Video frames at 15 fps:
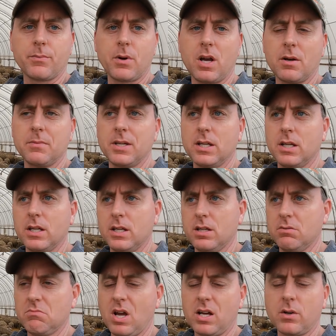We're
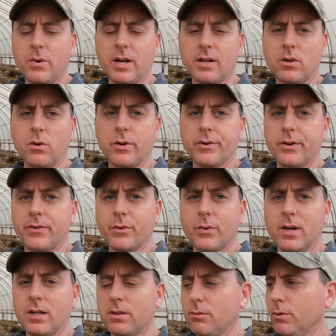probably not quite a quarter of
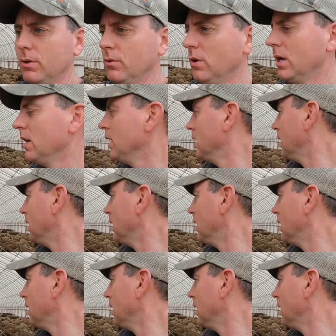the way through.